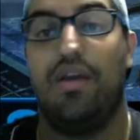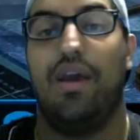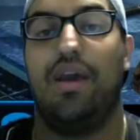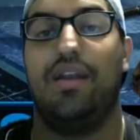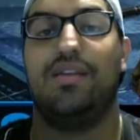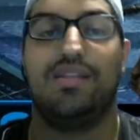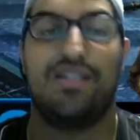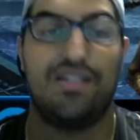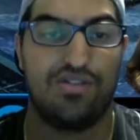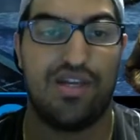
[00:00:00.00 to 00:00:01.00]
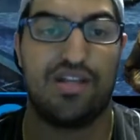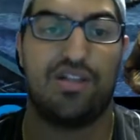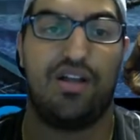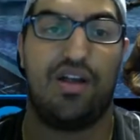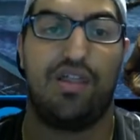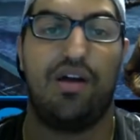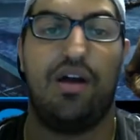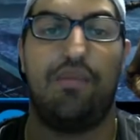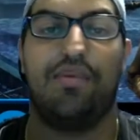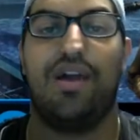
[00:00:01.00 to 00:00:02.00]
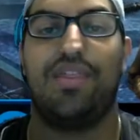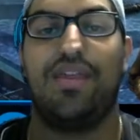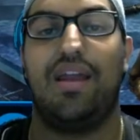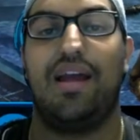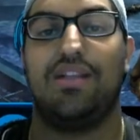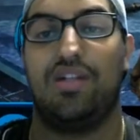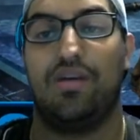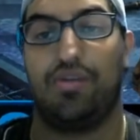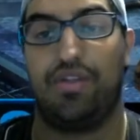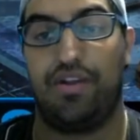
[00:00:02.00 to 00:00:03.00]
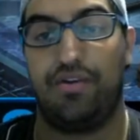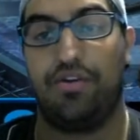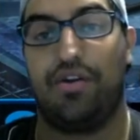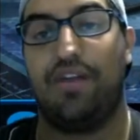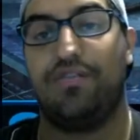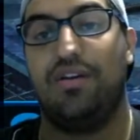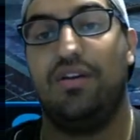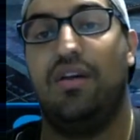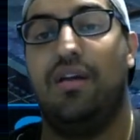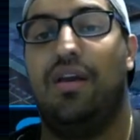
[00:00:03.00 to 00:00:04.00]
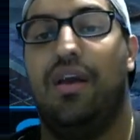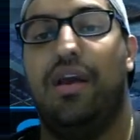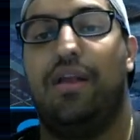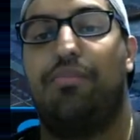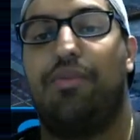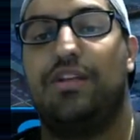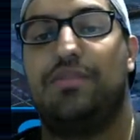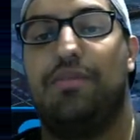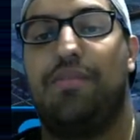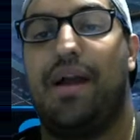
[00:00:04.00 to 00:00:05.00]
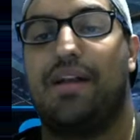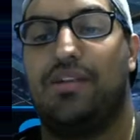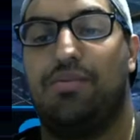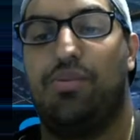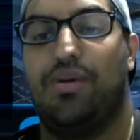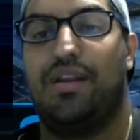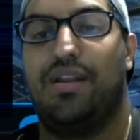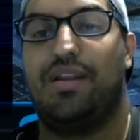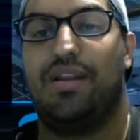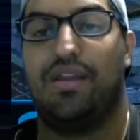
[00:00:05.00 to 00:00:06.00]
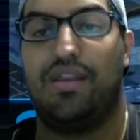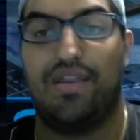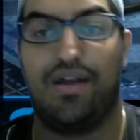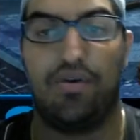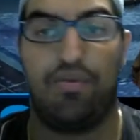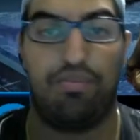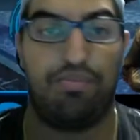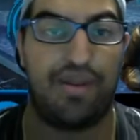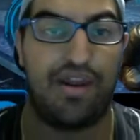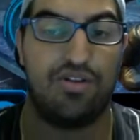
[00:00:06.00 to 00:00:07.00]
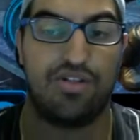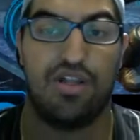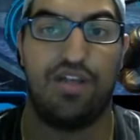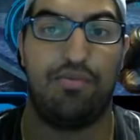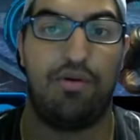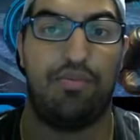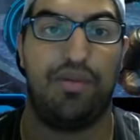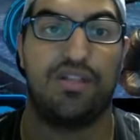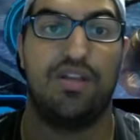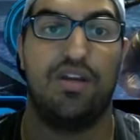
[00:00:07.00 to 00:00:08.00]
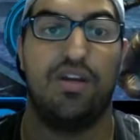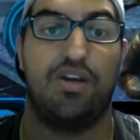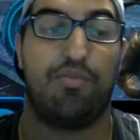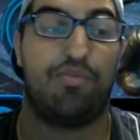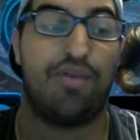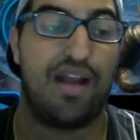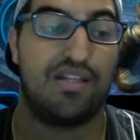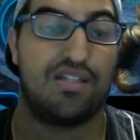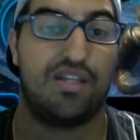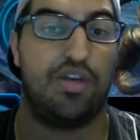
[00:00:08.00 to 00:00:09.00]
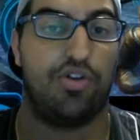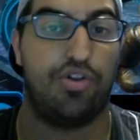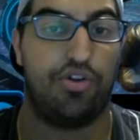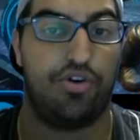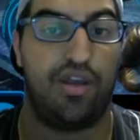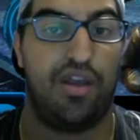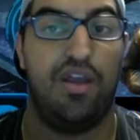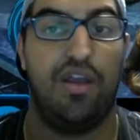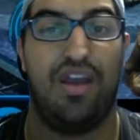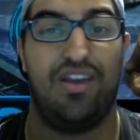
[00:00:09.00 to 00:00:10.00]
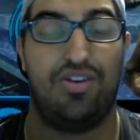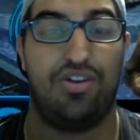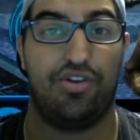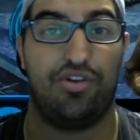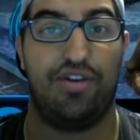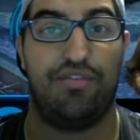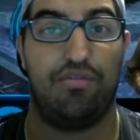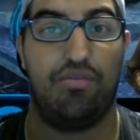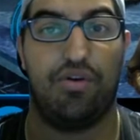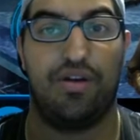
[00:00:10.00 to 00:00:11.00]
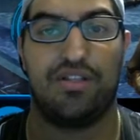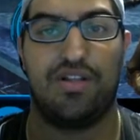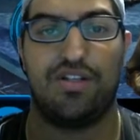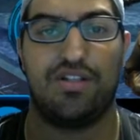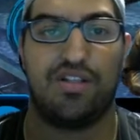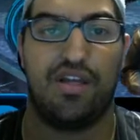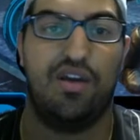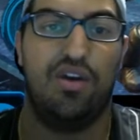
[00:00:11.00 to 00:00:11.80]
and it still takes a lot of thought, but I think it adds a lot more theory crafting, and it brings me back to the point in the that I used to love about Blitz. You're practicing, you're learning, and you can learn even more. It's not just like,